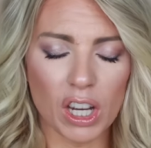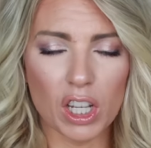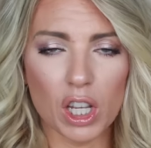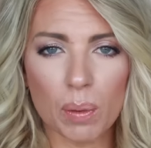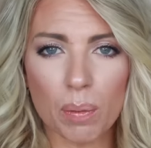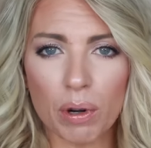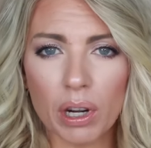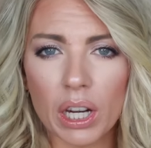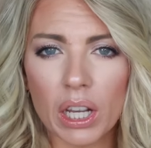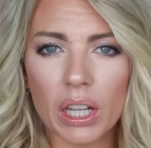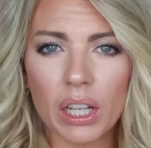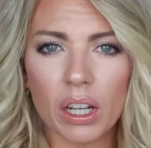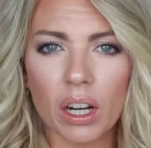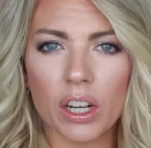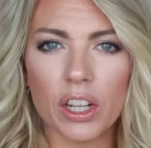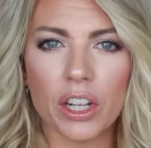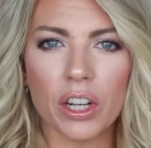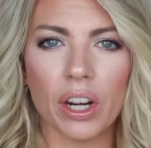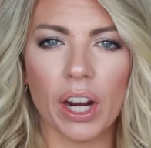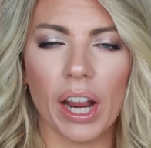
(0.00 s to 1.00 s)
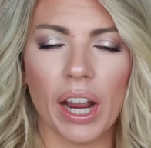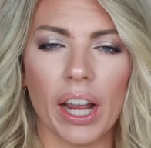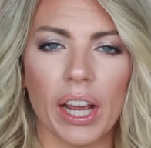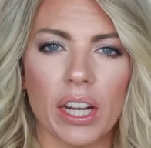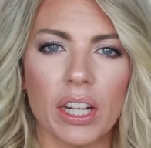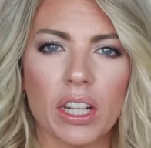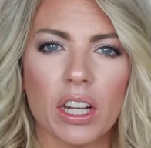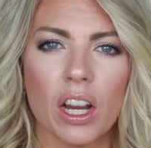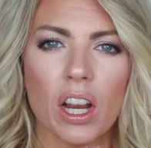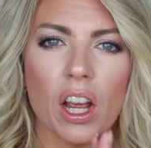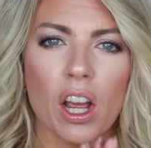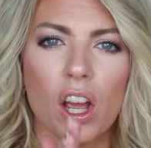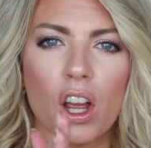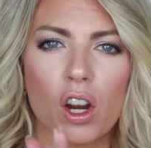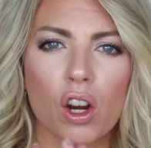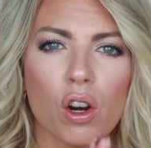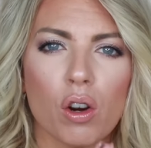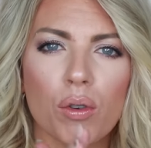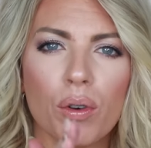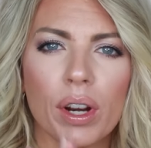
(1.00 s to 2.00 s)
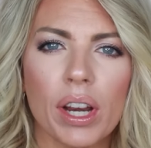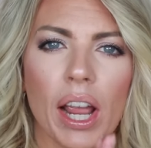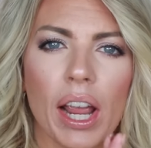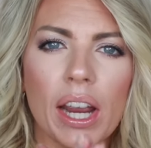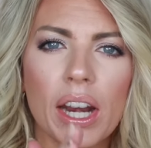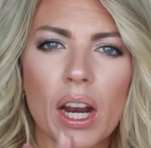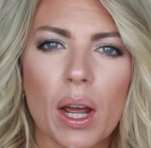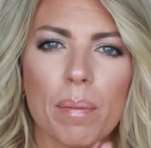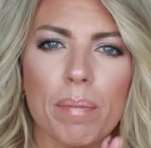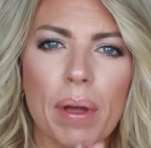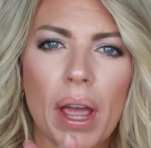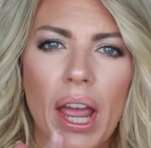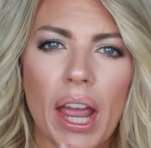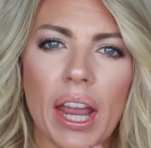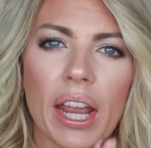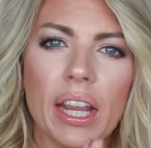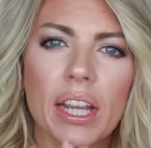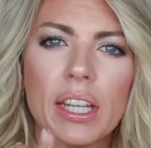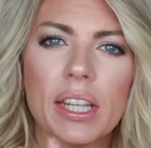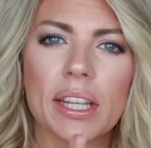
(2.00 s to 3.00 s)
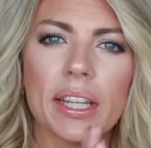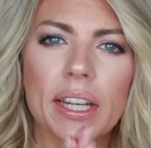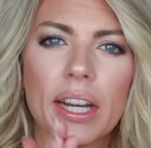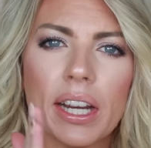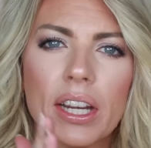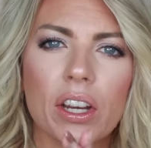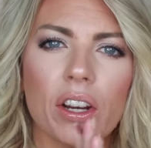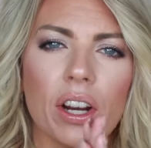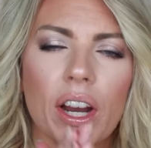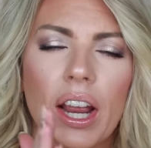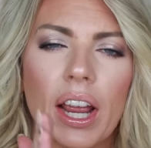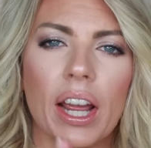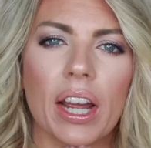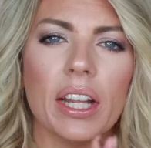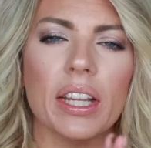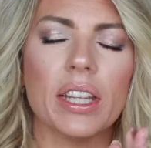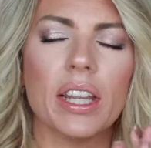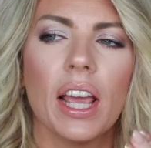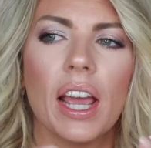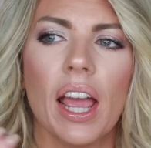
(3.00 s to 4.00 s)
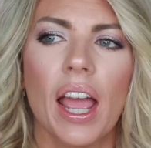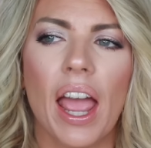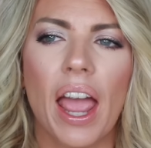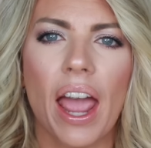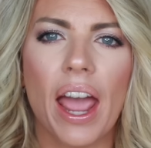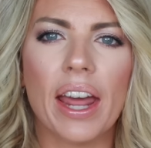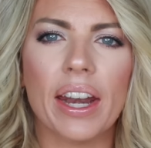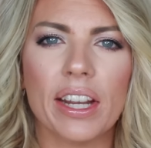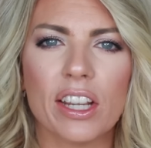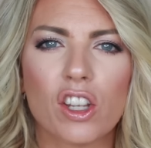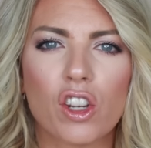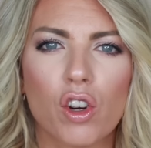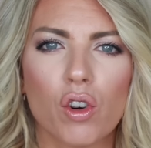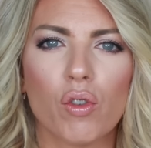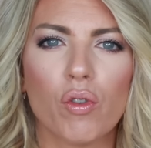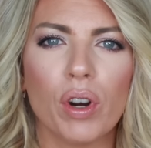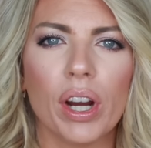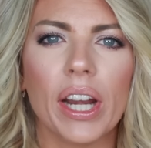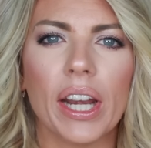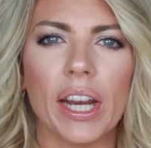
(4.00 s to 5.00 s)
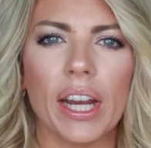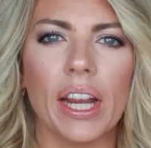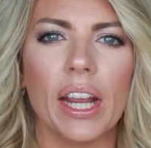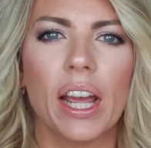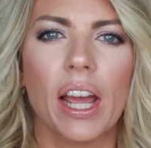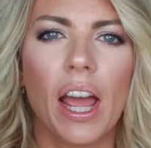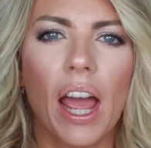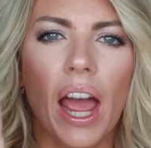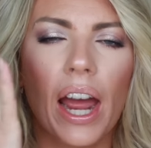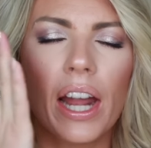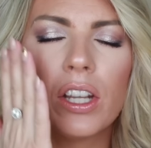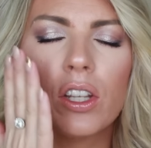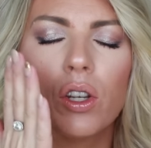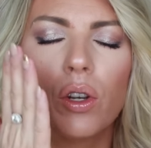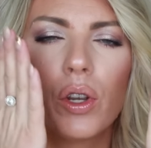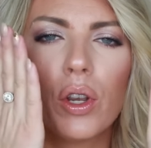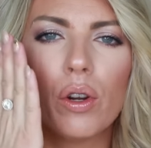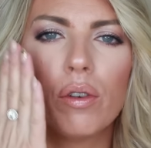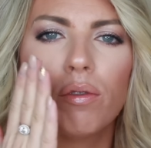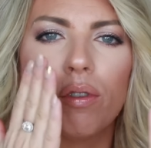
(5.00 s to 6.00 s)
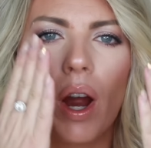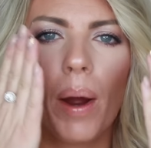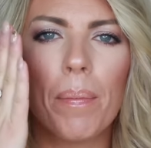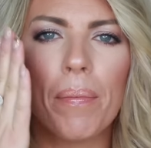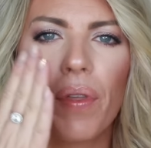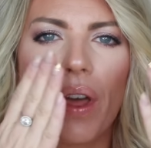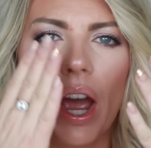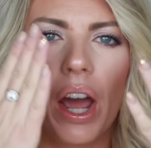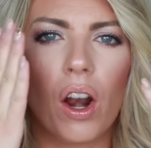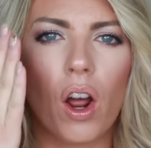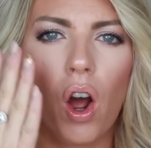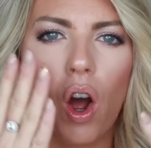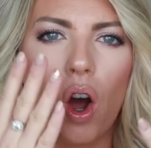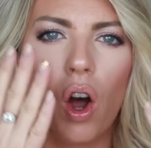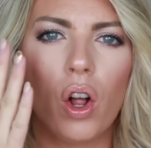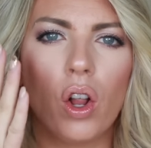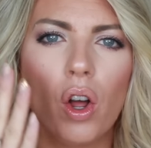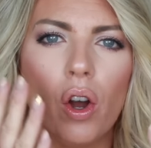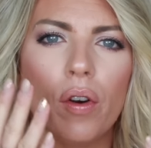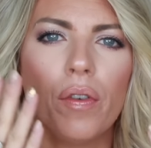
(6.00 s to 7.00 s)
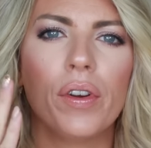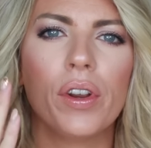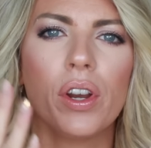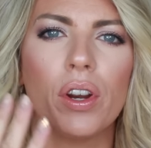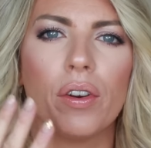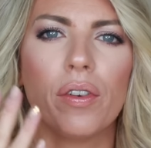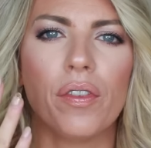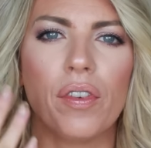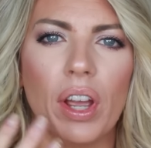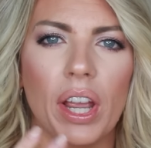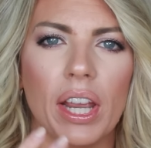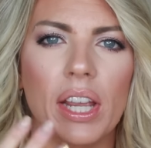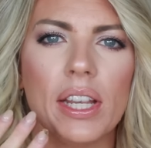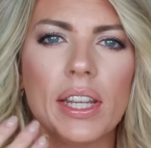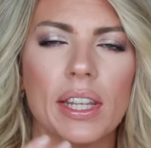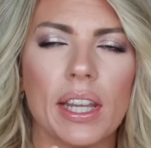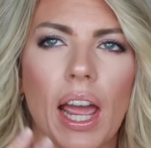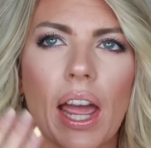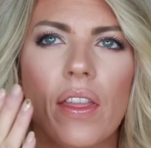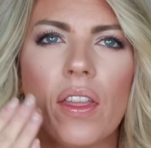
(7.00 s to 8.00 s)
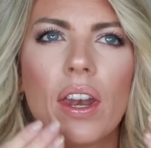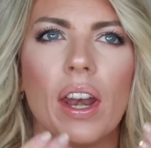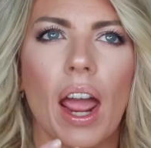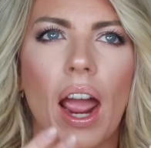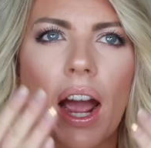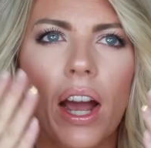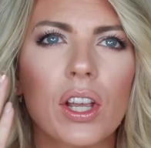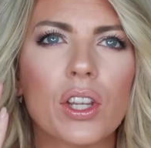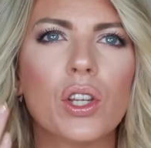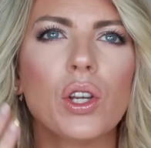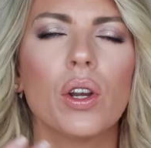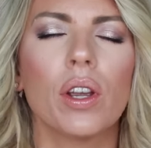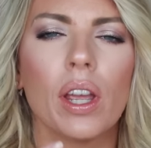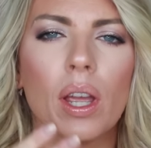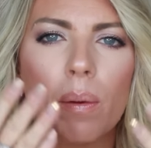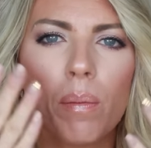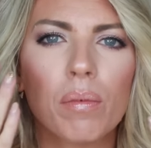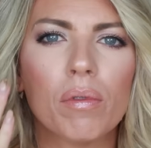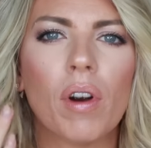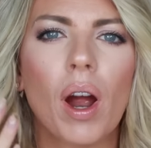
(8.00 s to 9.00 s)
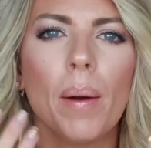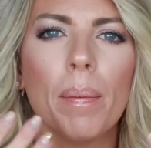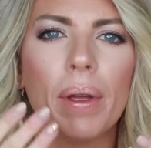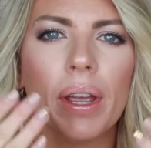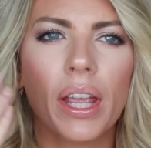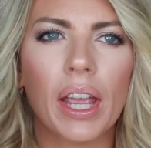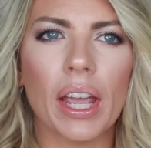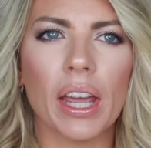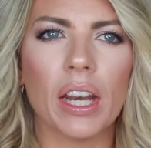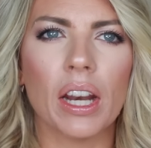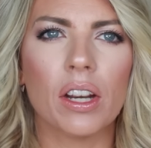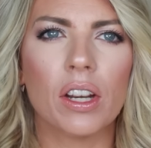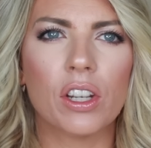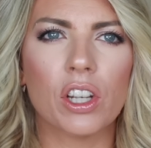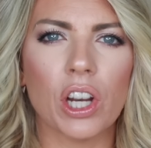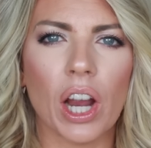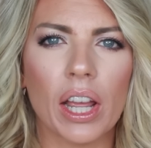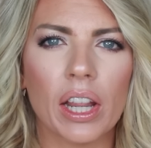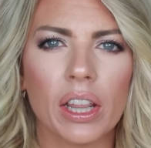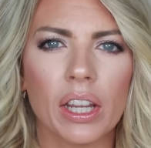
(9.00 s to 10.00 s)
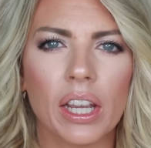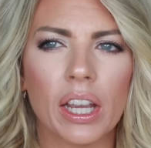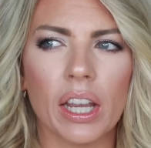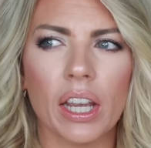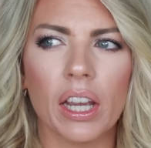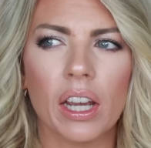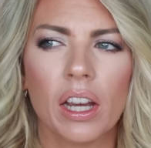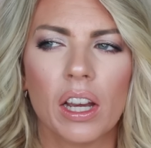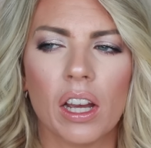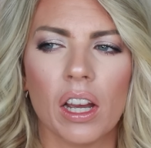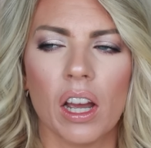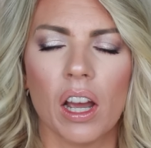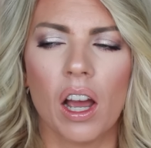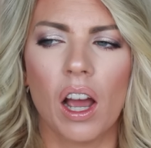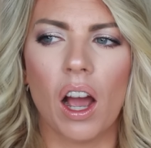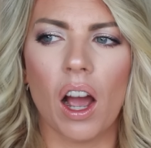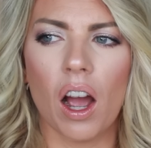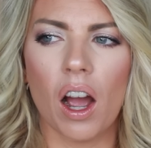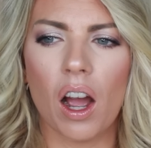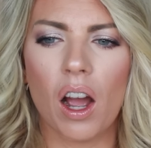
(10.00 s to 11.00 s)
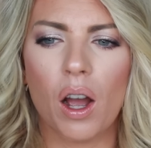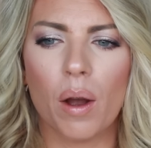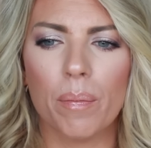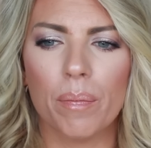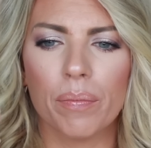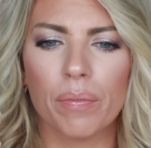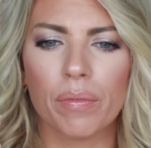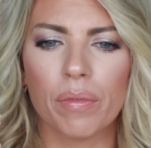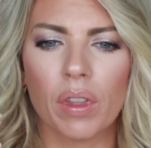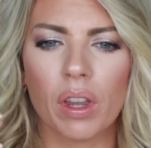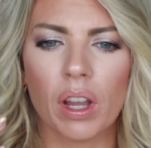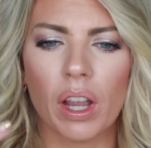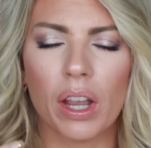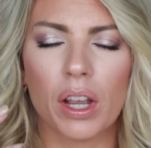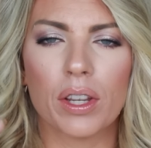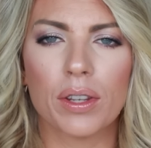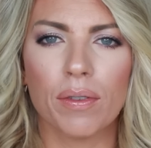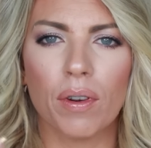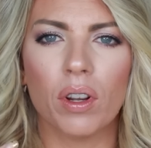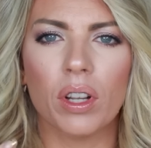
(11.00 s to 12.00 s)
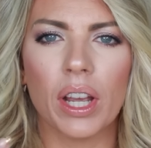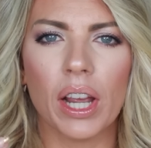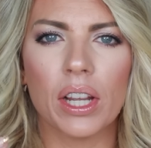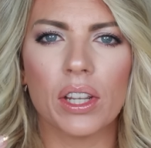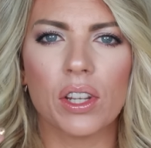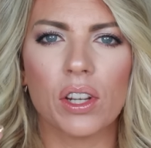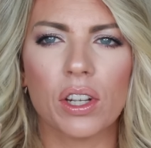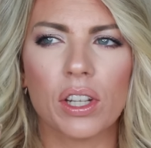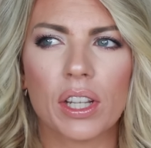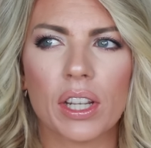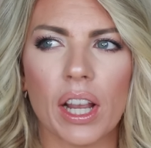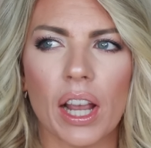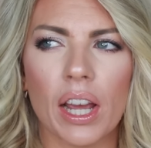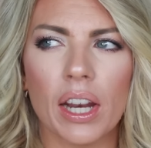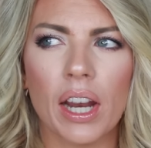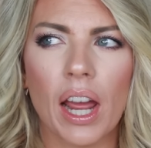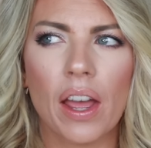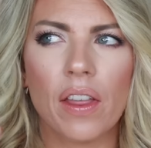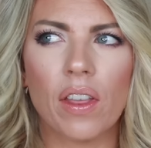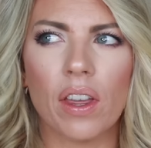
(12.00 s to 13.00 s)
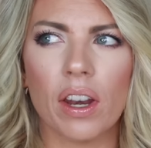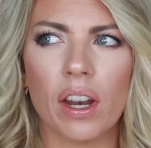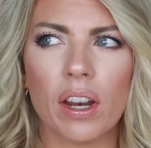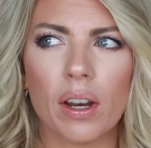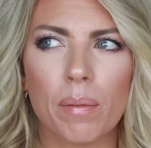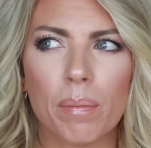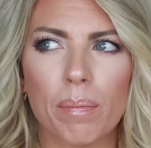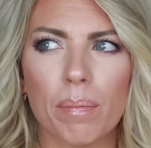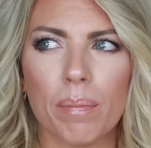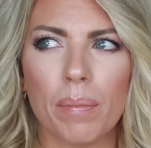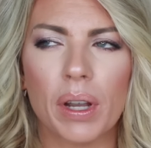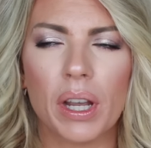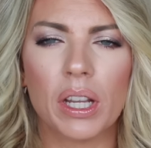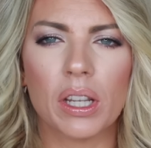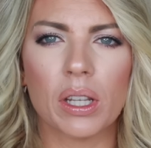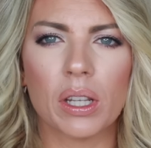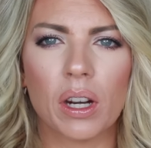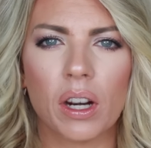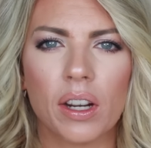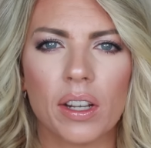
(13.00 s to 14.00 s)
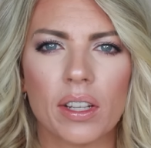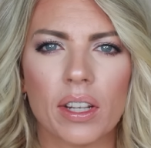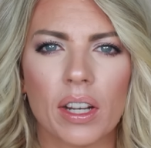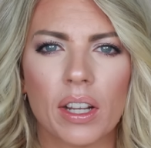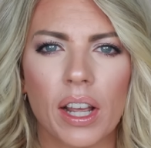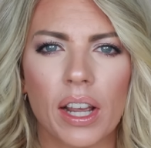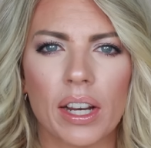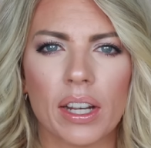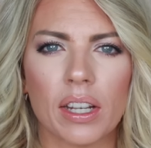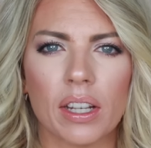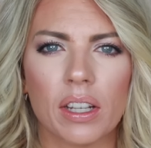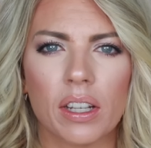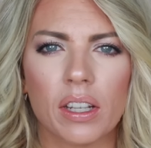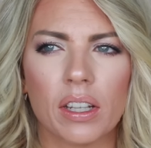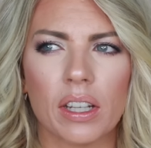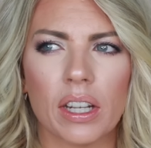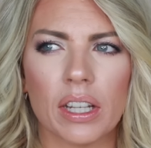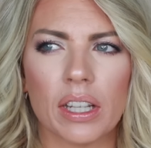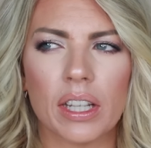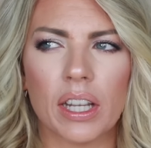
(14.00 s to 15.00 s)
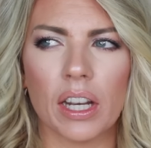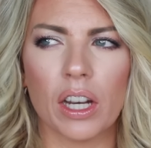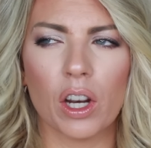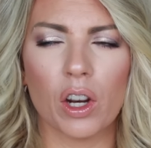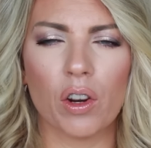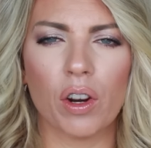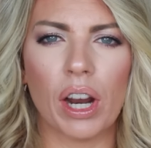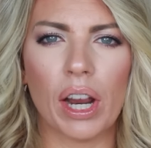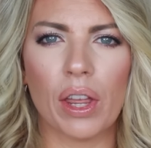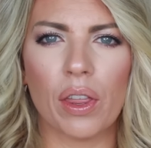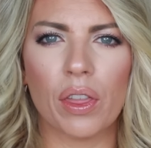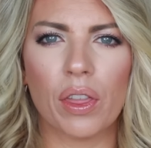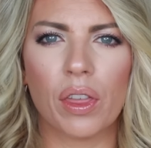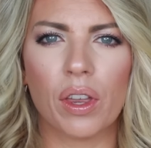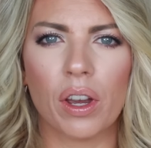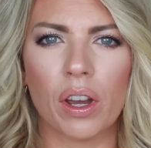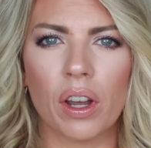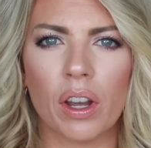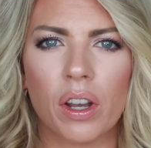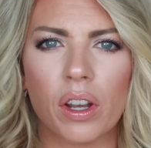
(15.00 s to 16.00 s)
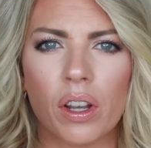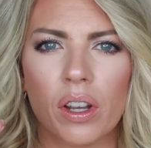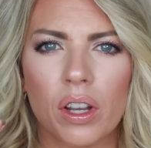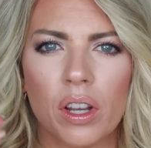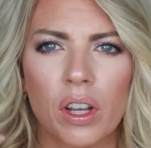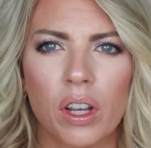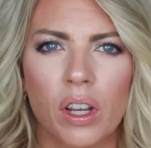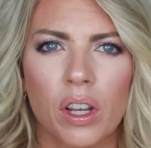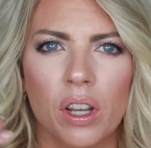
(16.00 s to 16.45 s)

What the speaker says: sprinkle it onto your hand, create a paste in your hands, and it's gritty. And so you rub that all over your face, and then as you keep rubbing, it gently exfoliates your skin, and then it starts to like disintegrate the